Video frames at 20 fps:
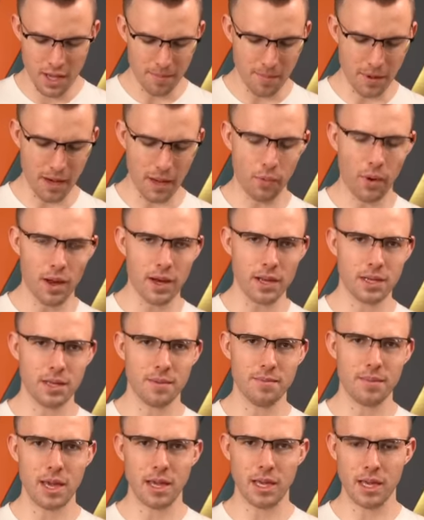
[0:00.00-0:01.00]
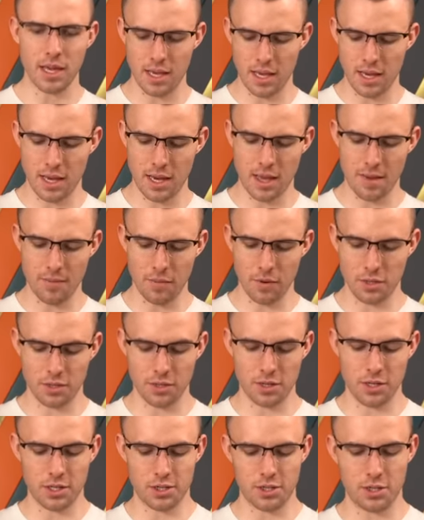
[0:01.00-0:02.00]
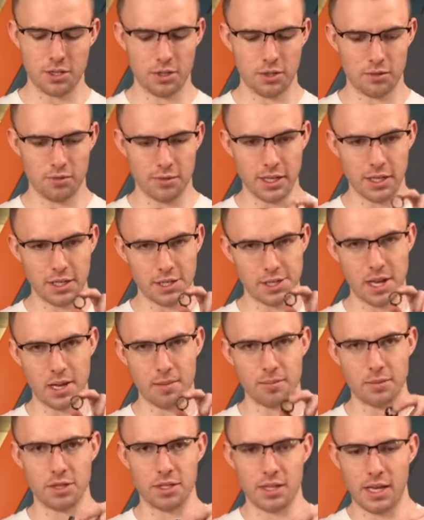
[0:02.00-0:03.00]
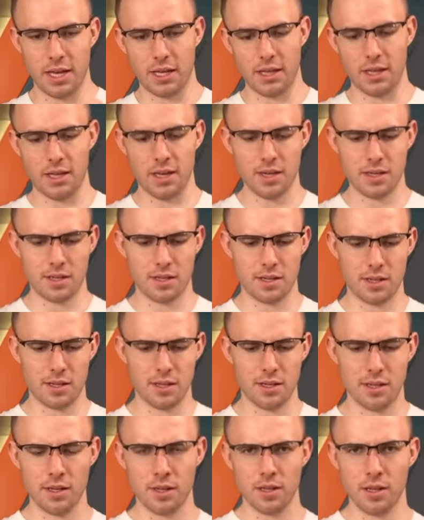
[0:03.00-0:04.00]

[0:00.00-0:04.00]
But I wanted to make it in a more traditional ring shape, just like this.